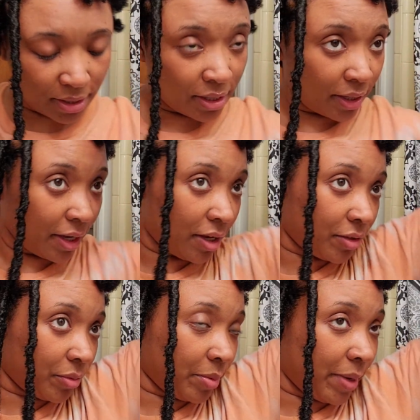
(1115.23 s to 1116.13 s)
they all
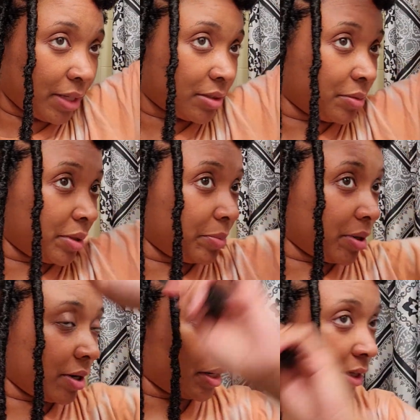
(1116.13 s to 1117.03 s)
threw a bachelorette
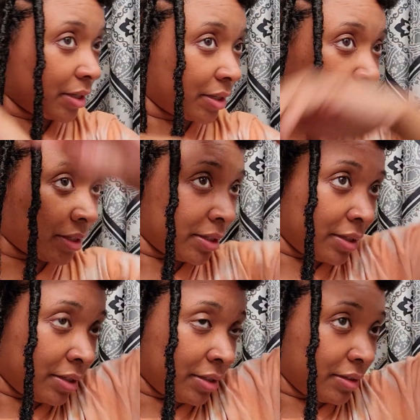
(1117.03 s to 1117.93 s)
party
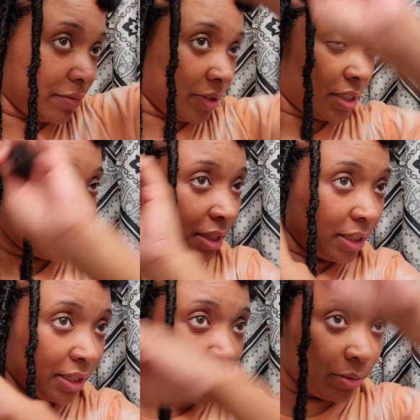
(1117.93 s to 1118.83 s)
for
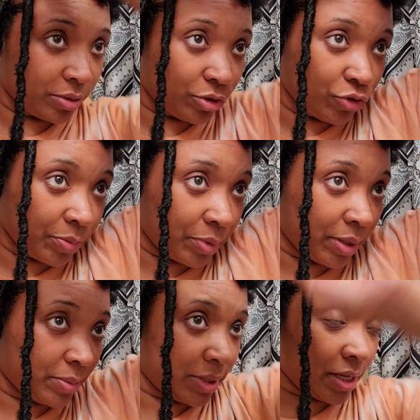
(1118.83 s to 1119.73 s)
Cynthia, and there was a stripper
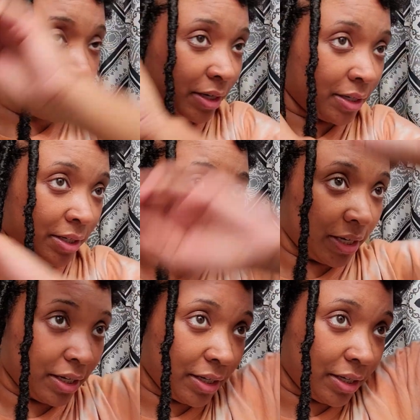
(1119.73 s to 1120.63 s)
that was there.
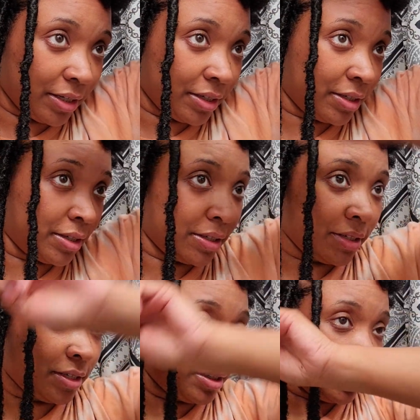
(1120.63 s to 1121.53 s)
And
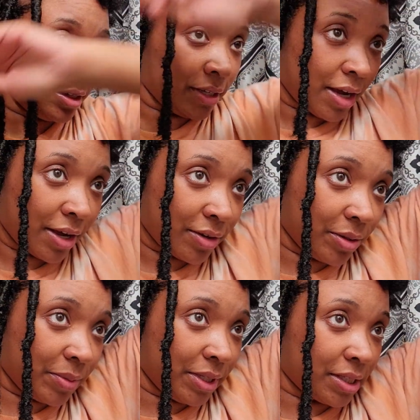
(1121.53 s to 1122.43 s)
I don't know
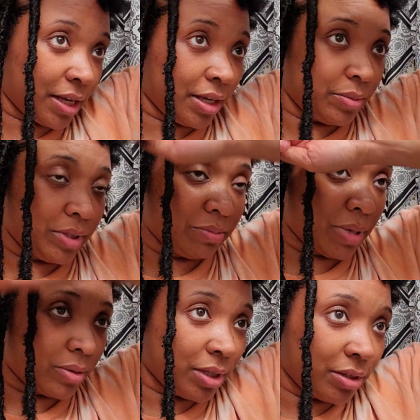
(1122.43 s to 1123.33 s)
what his name was,
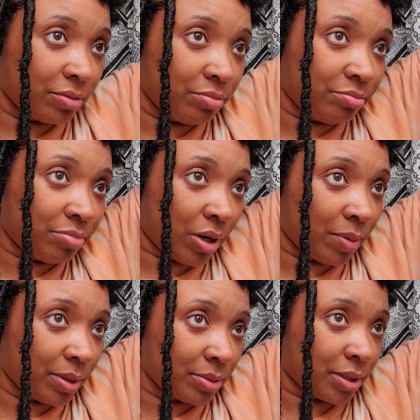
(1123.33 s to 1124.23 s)
Bolo,
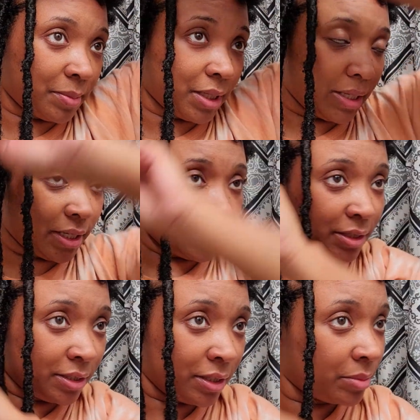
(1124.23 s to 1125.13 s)
something like that.
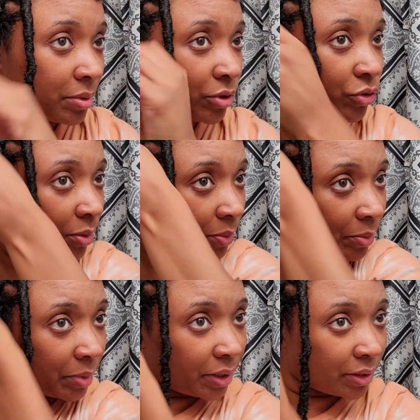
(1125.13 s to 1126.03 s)
He was a stripper,
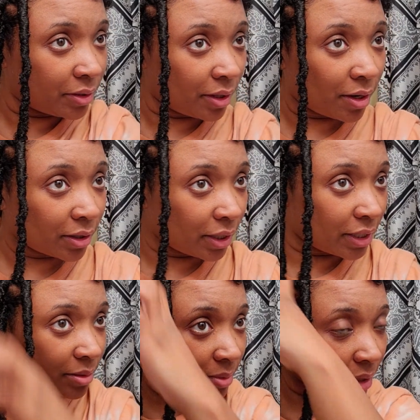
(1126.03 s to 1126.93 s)
but, you know, all the
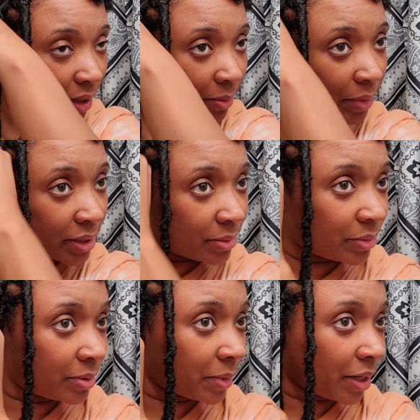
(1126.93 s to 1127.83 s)
ladies was kind of messing
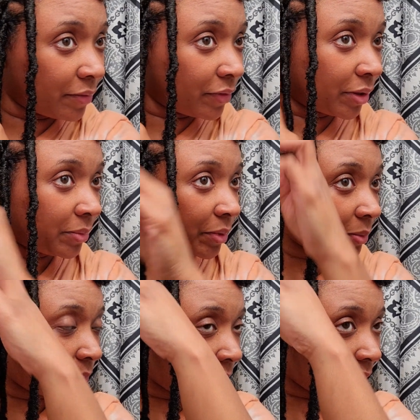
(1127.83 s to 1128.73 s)
with him, kind of flirting with him
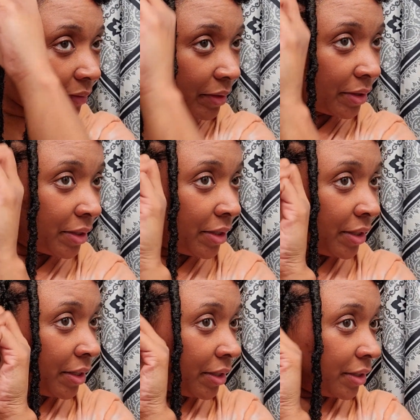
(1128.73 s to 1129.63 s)
or whatever.
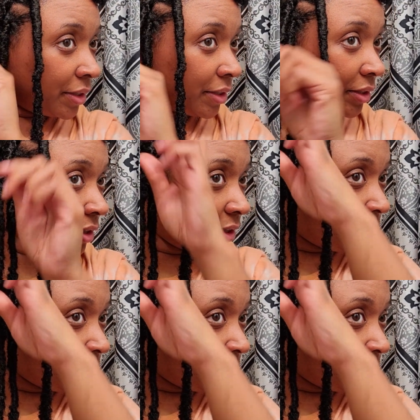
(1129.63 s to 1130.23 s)
You know, he